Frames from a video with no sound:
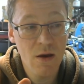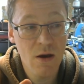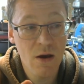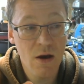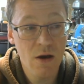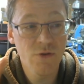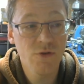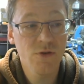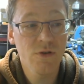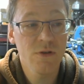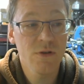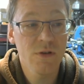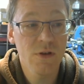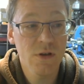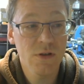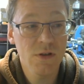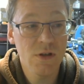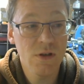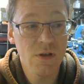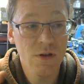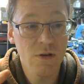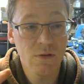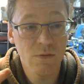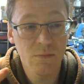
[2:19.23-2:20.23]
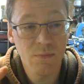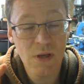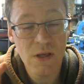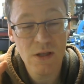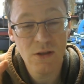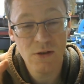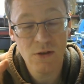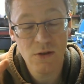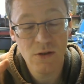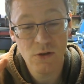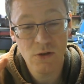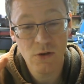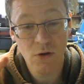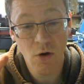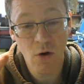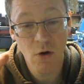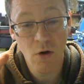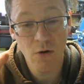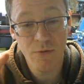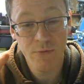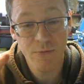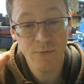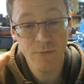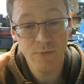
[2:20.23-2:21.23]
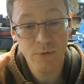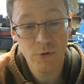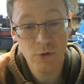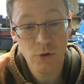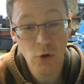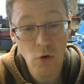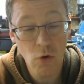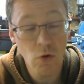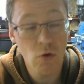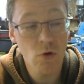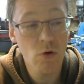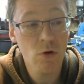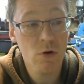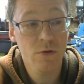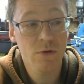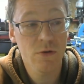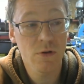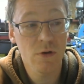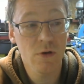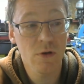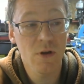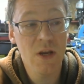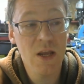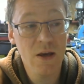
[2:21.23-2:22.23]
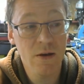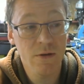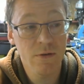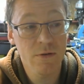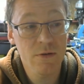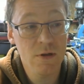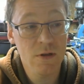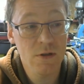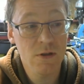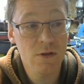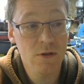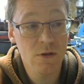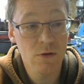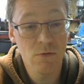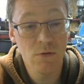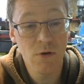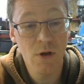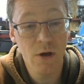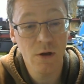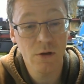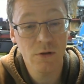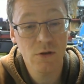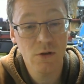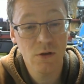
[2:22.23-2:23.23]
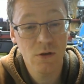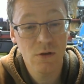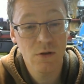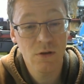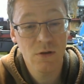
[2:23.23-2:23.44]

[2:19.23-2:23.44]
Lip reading: 130 newton meters of torque that an ER32 nut